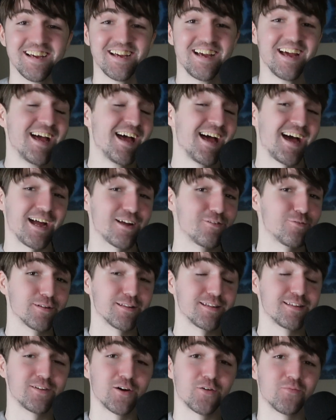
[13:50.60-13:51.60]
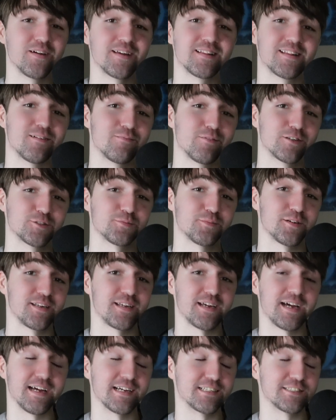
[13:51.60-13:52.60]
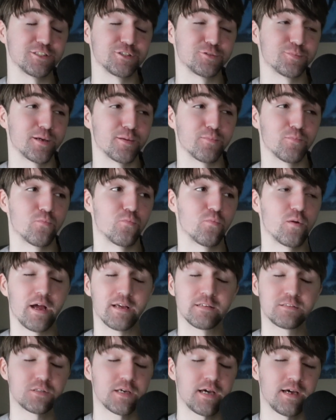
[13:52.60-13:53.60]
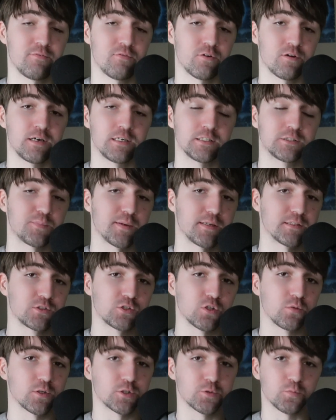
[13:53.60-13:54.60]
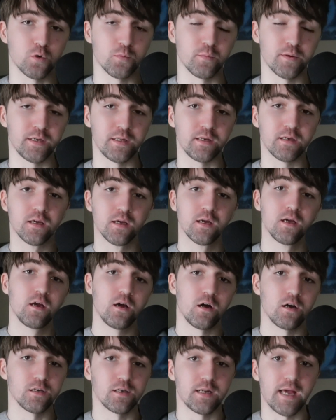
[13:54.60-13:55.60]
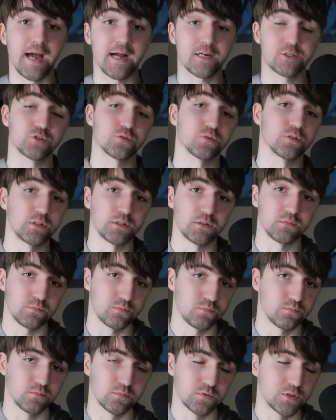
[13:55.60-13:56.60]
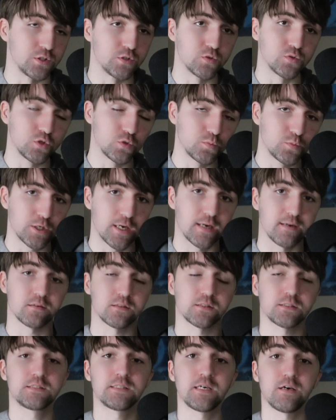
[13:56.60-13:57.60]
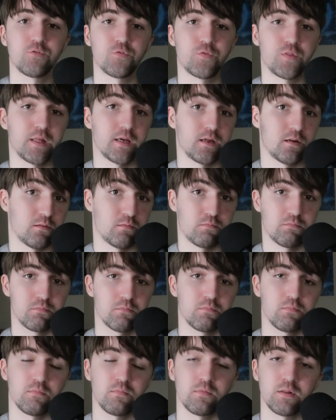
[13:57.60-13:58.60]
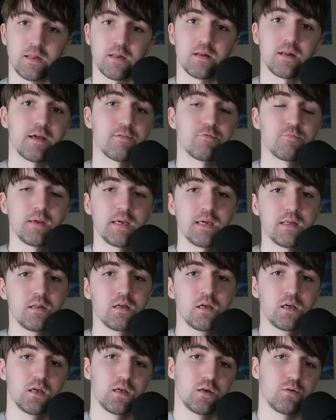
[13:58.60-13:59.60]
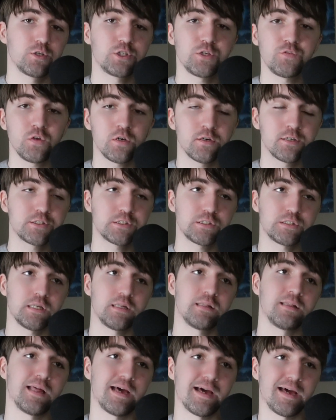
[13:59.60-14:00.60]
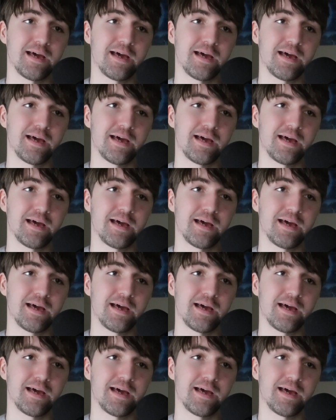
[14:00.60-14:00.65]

I really don't make that much money. I actually I've already spent so much more money on actually the YouTube channel itself than I've made, which if you're interested in that,